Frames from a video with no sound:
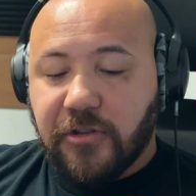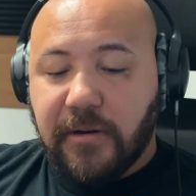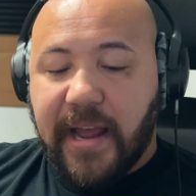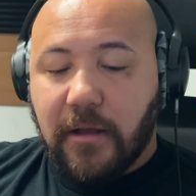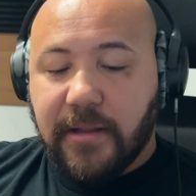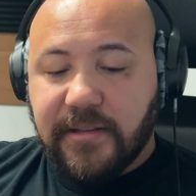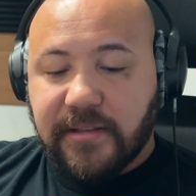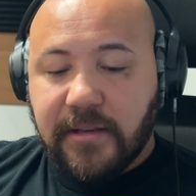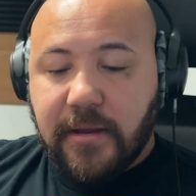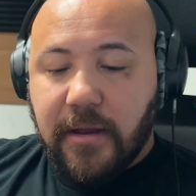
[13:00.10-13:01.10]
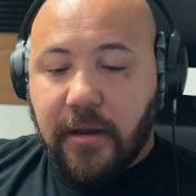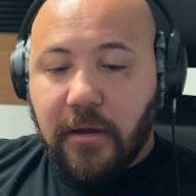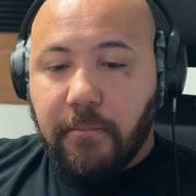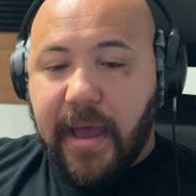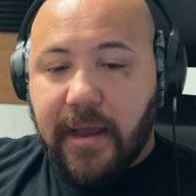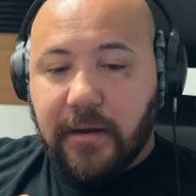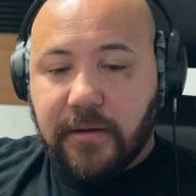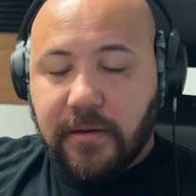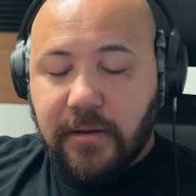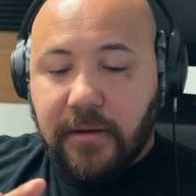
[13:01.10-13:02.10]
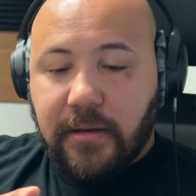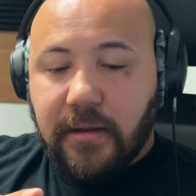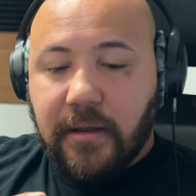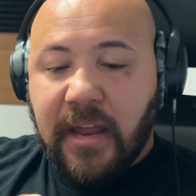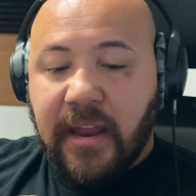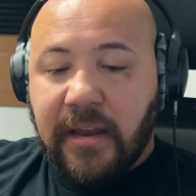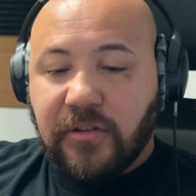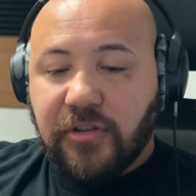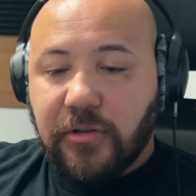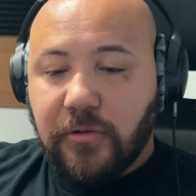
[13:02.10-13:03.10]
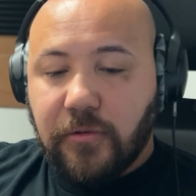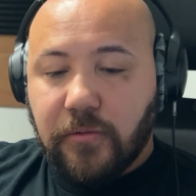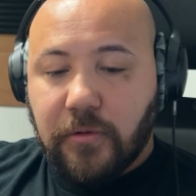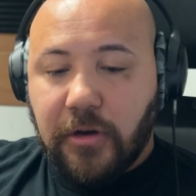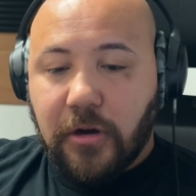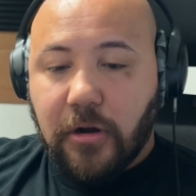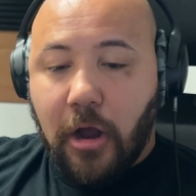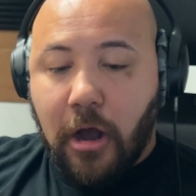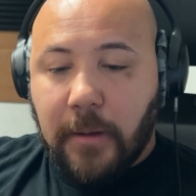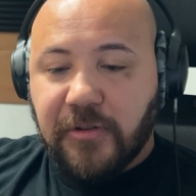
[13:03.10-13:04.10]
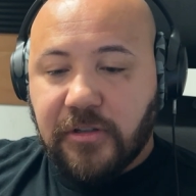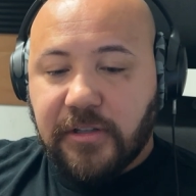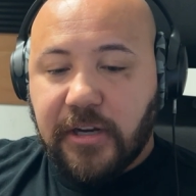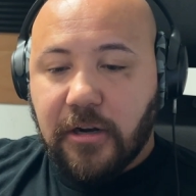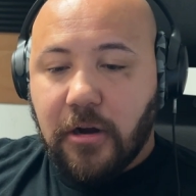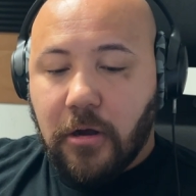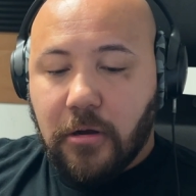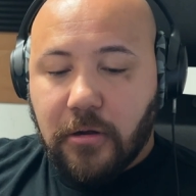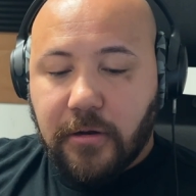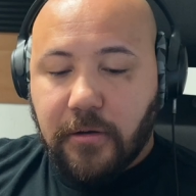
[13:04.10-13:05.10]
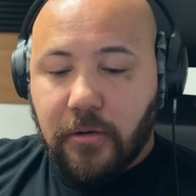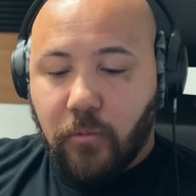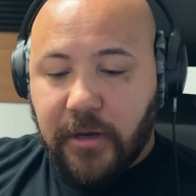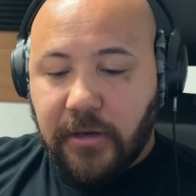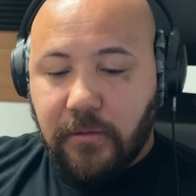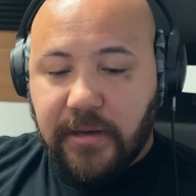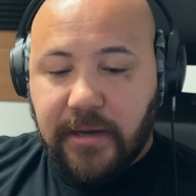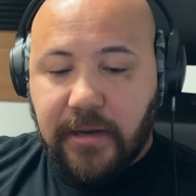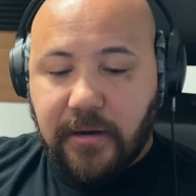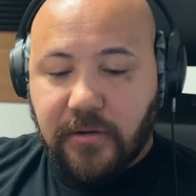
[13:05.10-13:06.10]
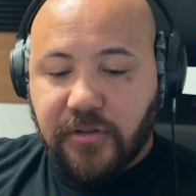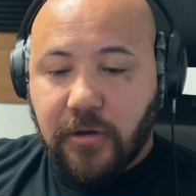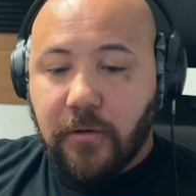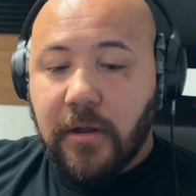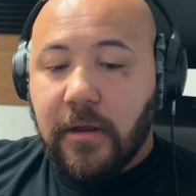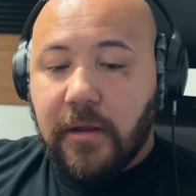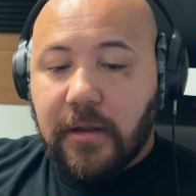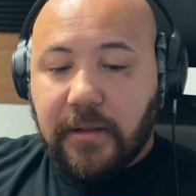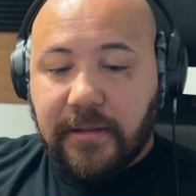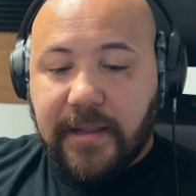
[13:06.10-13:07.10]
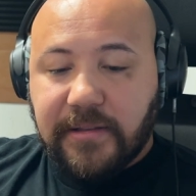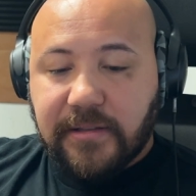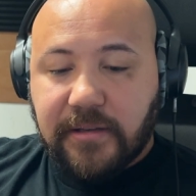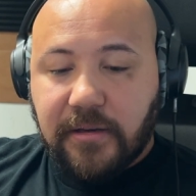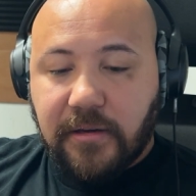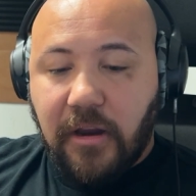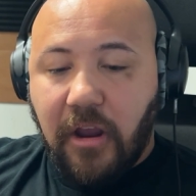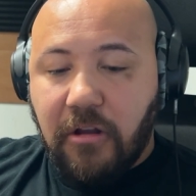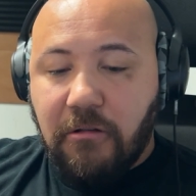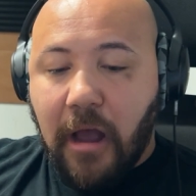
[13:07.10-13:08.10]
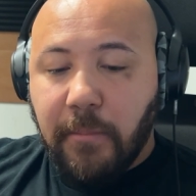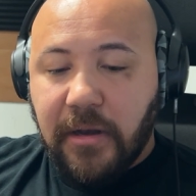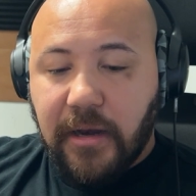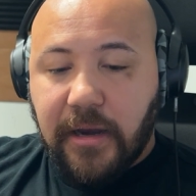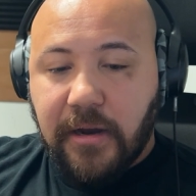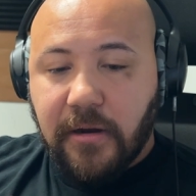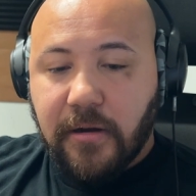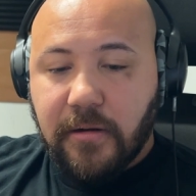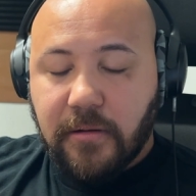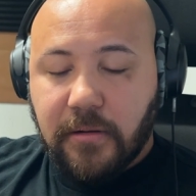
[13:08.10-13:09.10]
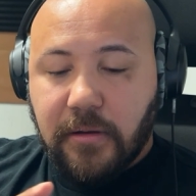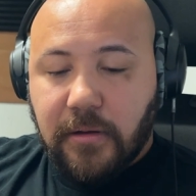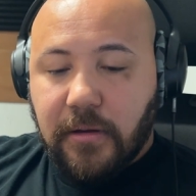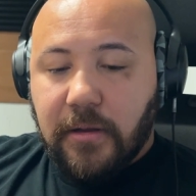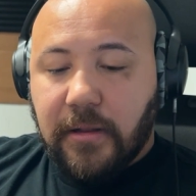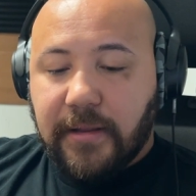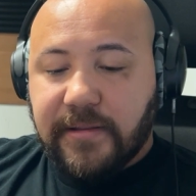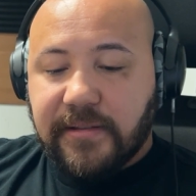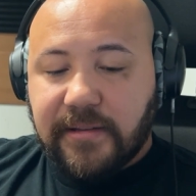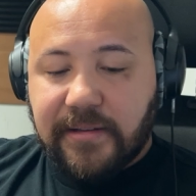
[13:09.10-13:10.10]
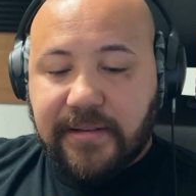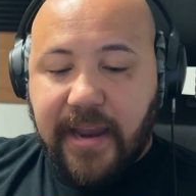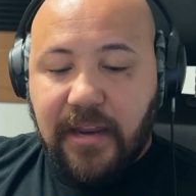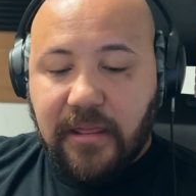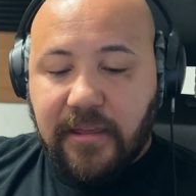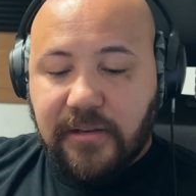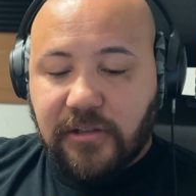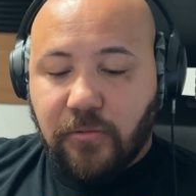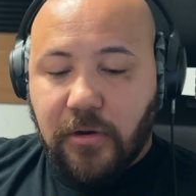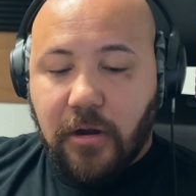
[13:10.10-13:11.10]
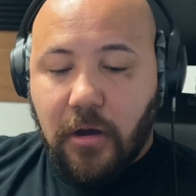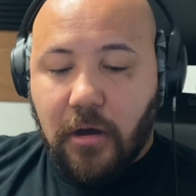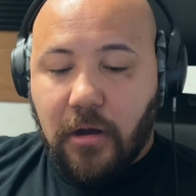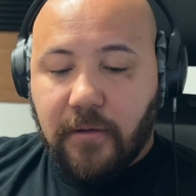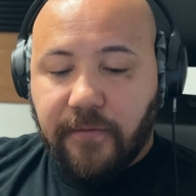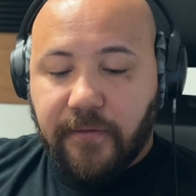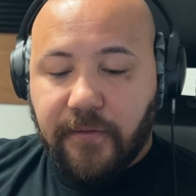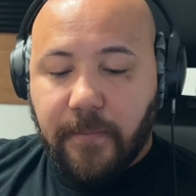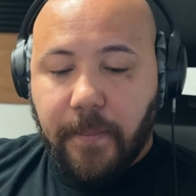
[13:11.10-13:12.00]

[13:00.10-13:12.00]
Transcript: So now let's come back into your options here on what you did here. So let's come into here. Let's take this one off